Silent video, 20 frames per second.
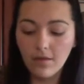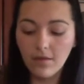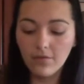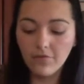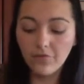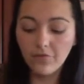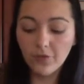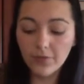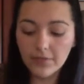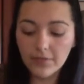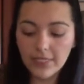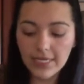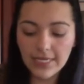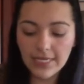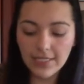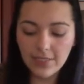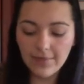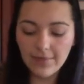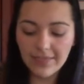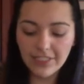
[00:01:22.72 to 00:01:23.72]
fruit
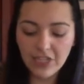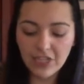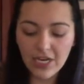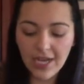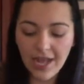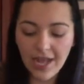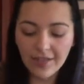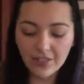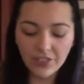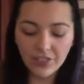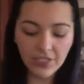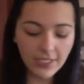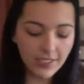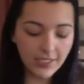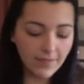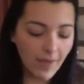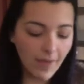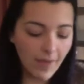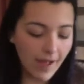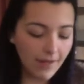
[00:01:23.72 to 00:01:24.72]
into my Shakeology
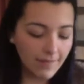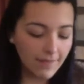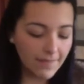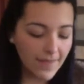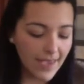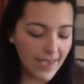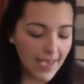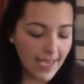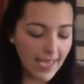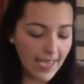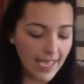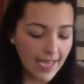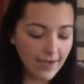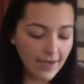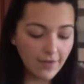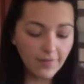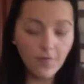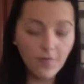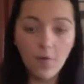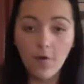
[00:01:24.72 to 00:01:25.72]
as well, and
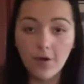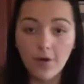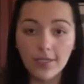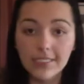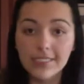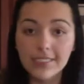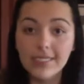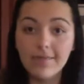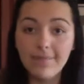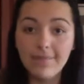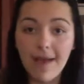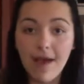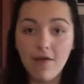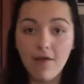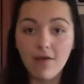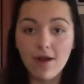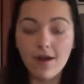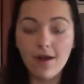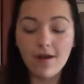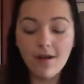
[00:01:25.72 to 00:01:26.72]
of course the
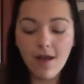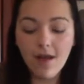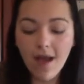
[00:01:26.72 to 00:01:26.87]
powder.